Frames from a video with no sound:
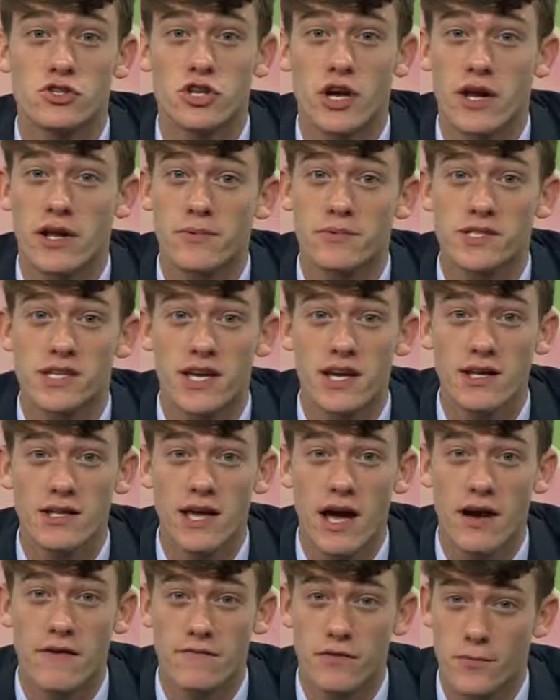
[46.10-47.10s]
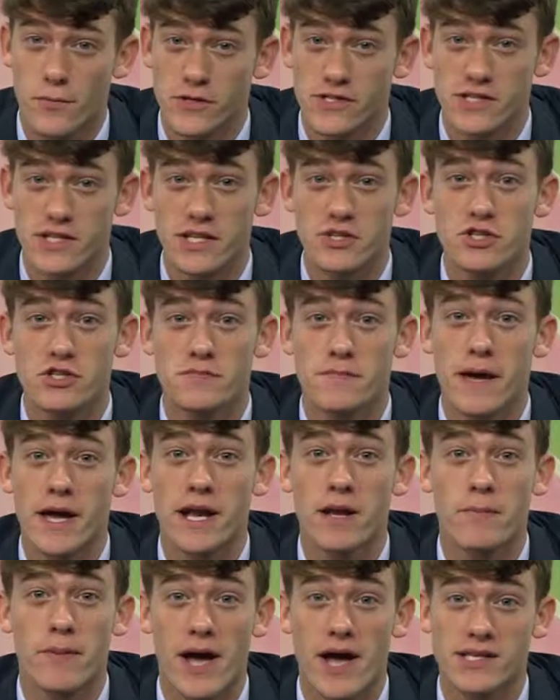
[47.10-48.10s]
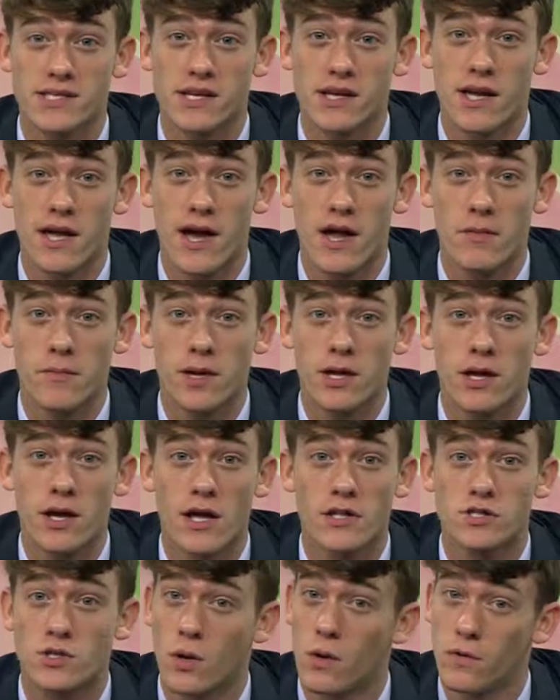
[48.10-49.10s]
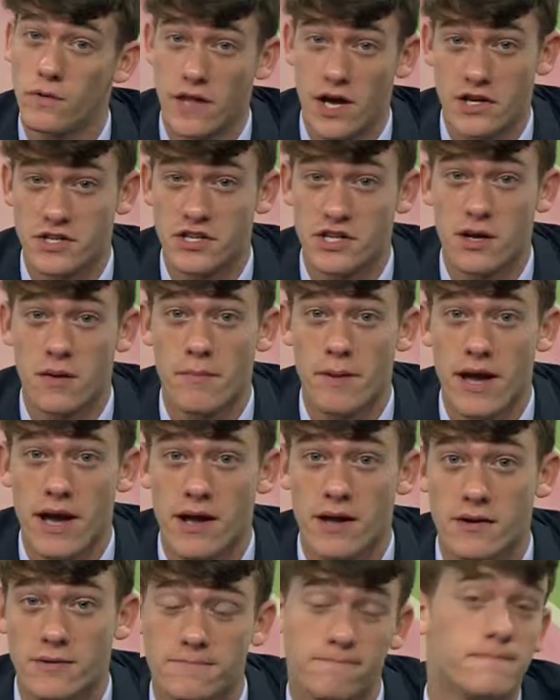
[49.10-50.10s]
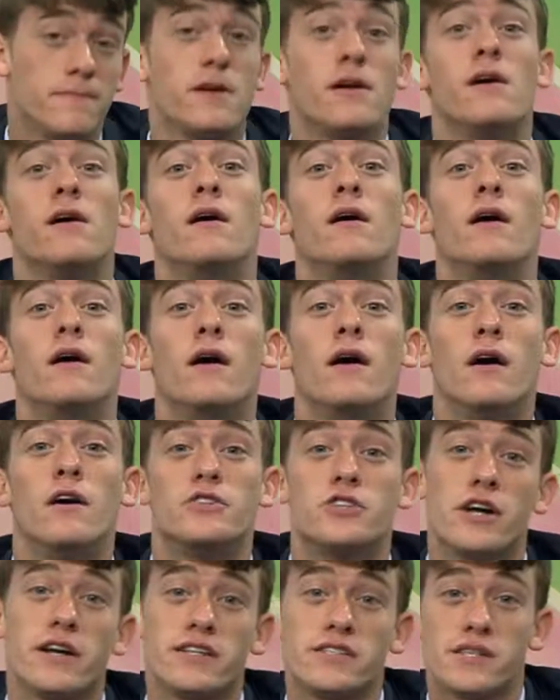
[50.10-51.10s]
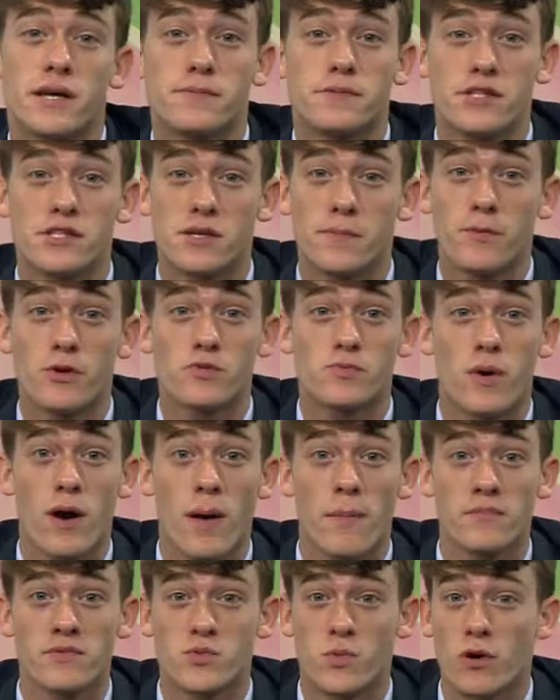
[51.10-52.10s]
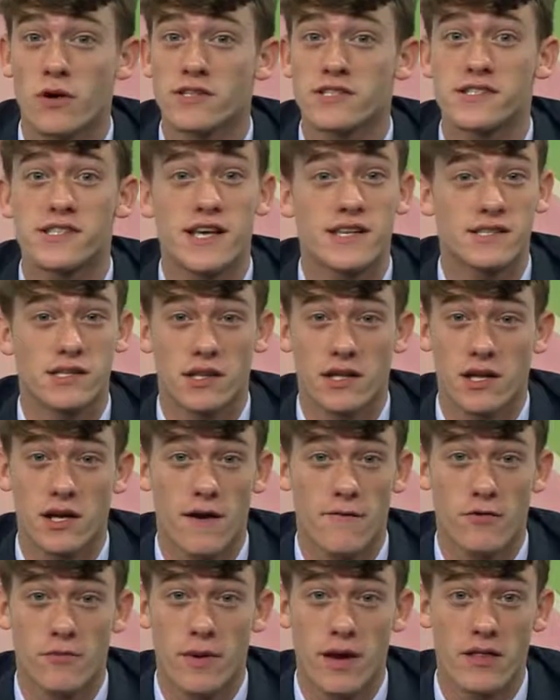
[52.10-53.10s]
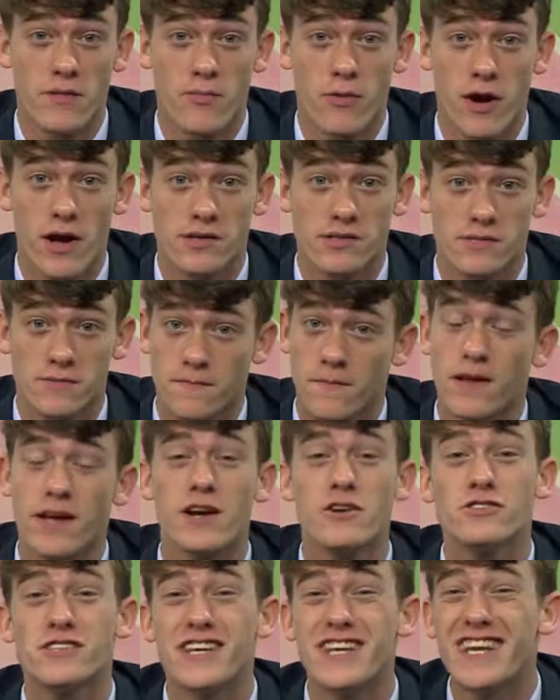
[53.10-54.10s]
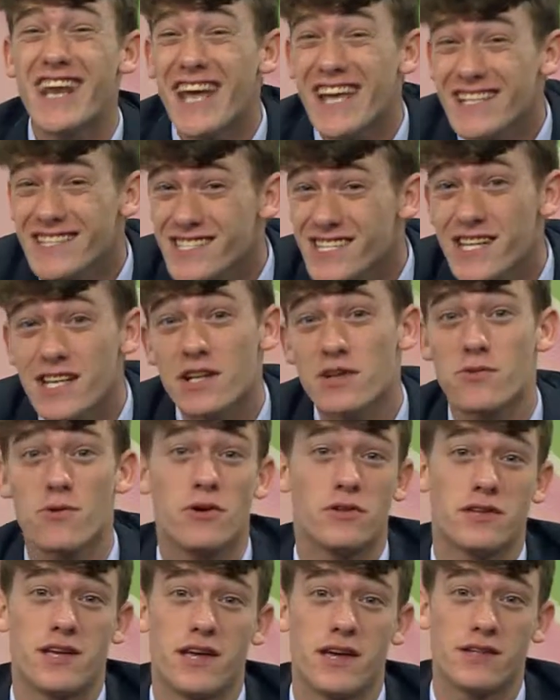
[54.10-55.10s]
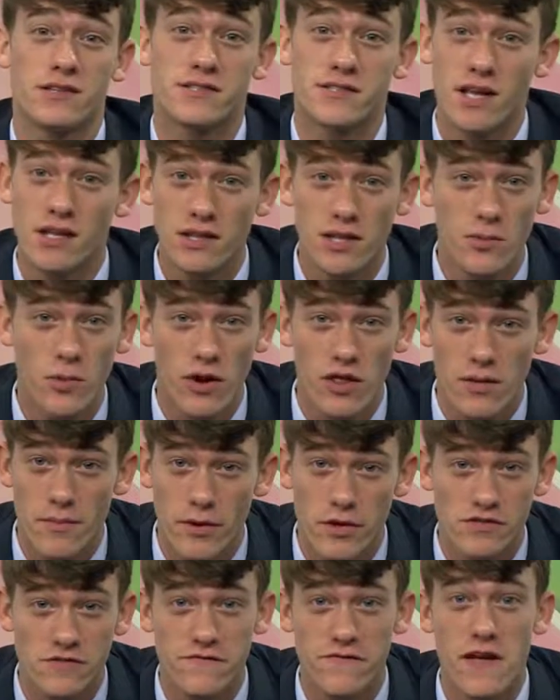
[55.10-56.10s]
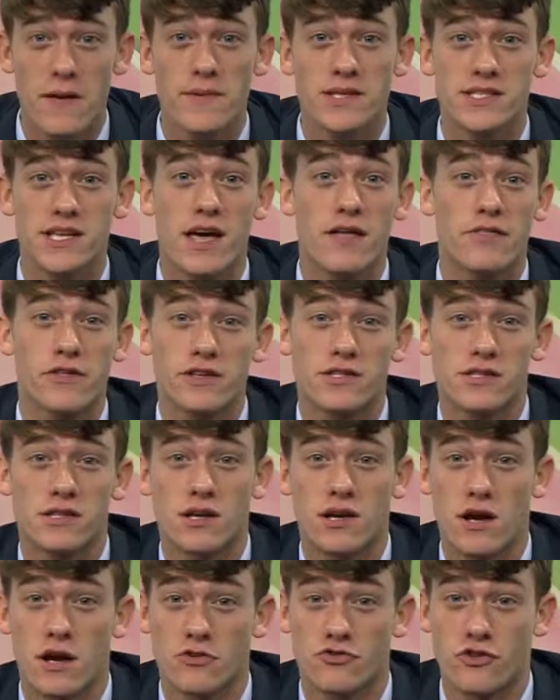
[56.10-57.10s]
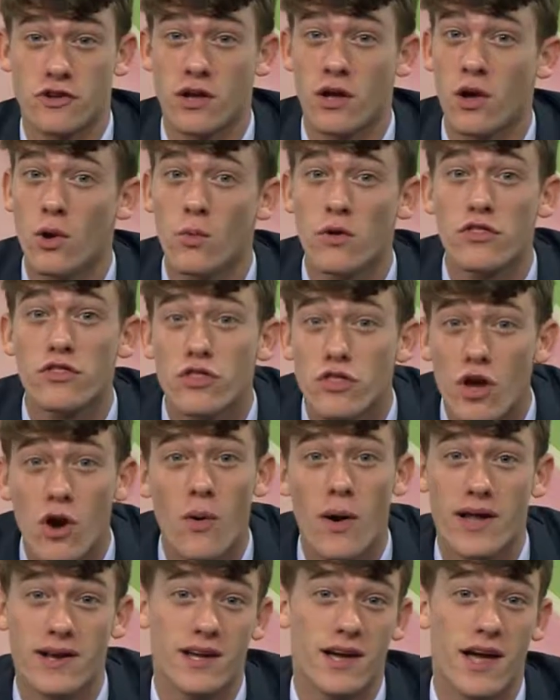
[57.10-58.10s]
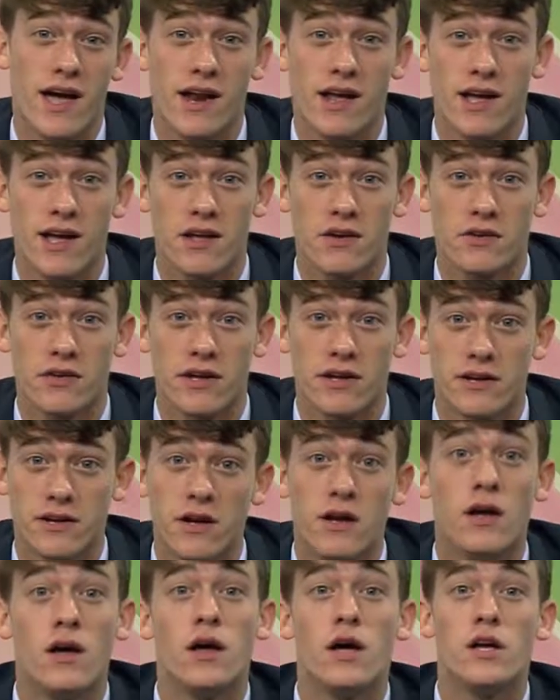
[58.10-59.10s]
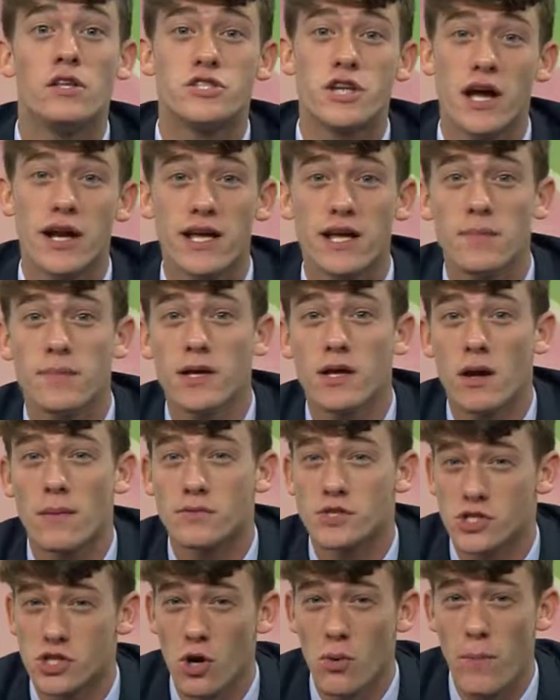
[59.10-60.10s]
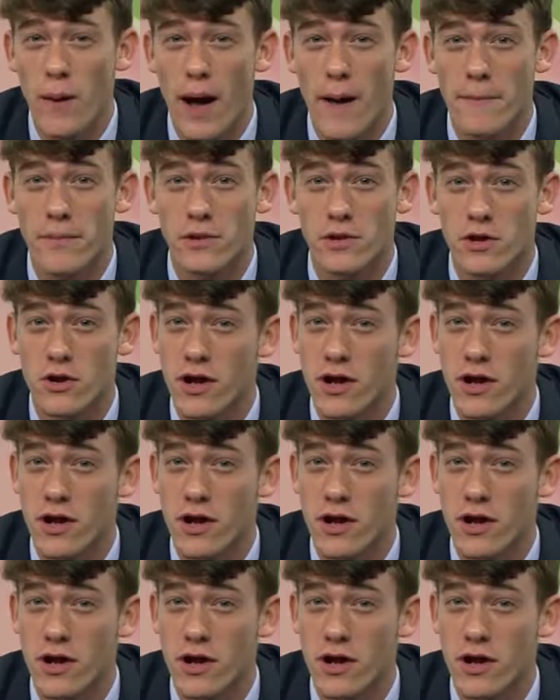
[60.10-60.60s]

Johnny was kicked out of the prestigious Manning Passing Academy and told not to come back. Johnny's substance abuse problems were incessantly covered by the press. Here's a 19-year-old kid, suddenly one of the most famous athletes in the country, with no idea how to handle it. Johnny had become so popular